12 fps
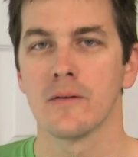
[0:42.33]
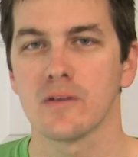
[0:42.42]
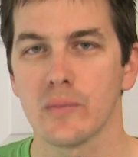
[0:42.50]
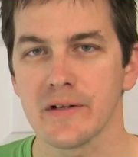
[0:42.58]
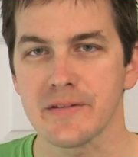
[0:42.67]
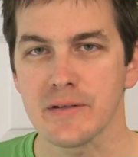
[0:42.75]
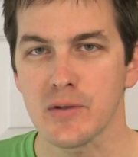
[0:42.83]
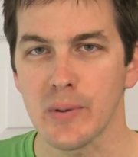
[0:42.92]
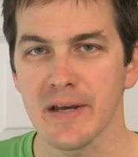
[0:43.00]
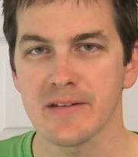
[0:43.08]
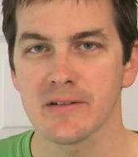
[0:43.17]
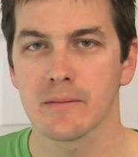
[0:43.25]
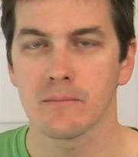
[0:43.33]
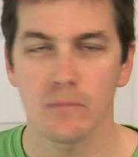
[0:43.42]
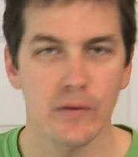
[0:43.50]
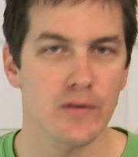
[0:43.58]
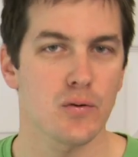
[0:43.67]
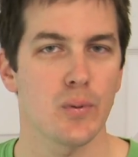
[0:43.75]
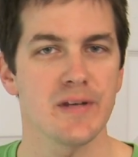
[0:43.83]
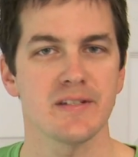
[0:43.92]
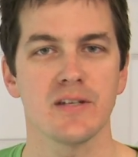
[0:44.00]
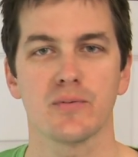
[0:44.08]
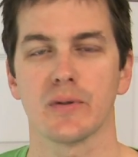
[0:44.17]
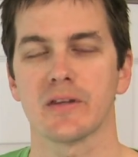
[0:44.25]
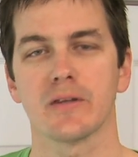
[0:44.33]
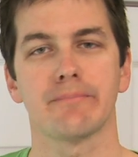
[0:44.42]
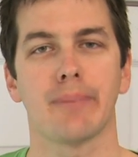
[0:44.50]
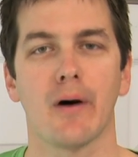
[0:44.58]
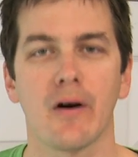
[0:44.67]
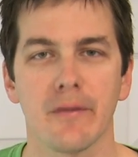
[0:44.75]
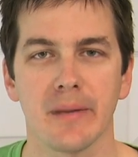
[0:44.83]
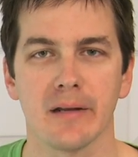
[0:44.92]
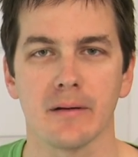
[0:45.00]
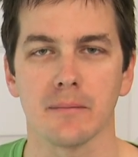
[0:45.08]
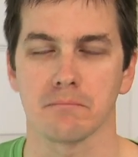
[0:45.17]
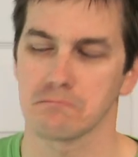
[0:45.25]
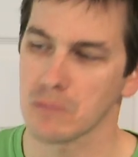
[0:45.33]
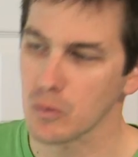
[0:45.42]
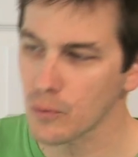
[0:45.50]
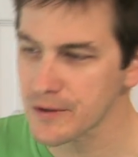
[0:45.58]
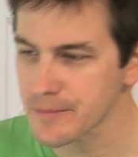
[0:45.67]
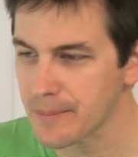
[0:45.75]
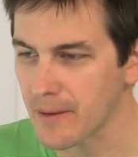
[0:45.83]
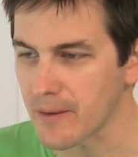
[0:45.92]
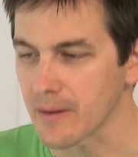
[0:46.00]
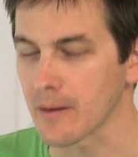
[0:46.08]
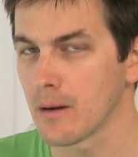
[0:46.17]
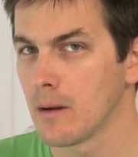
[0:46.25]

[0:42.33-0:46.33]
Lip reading: So what's the twist? Well, the twist is with the PAR meter. And what's PAR?